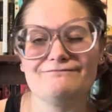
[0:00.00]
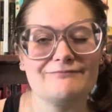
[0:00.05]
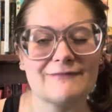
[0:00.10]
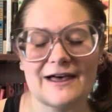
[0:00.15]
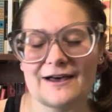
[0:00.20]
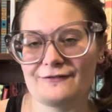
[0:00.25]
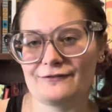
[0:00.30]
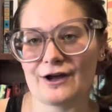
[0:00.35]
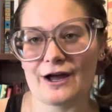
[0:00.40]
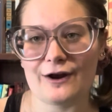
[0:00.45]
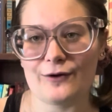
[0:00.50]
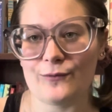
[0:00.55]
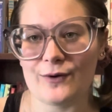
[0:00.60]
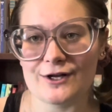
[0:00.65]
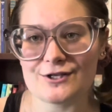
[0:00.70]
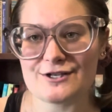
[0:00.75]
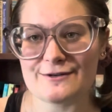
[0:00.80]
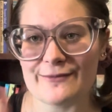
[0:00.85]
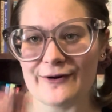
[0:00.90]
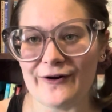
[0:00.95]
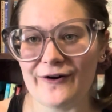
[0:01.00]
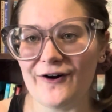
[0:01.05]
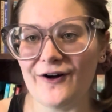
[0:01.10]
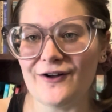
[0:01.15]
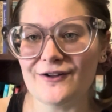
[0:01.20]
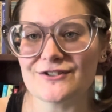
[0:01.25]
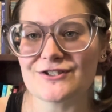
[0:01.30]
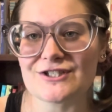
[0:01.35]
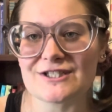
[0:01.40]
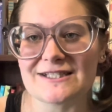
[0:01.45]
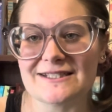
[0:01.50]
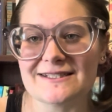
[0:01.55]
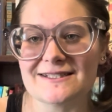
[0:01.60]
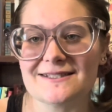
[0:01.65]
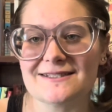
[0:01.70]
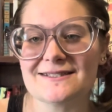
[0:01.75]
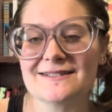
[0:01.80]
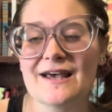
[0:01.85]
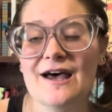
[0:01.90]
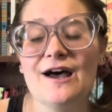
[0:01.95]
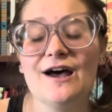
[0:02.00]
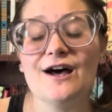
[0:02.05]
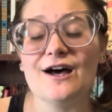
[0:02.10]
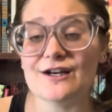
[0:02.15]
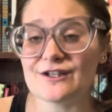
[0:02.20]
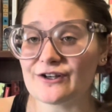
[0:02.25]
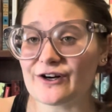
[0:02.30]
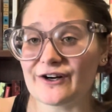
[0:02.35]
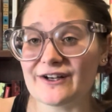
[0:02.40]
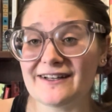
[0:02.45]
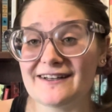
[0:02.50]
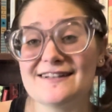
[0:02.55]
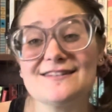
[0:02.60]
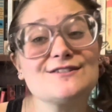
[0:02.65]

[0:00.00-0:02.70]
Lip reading: I've got to watch them all. She is a darling.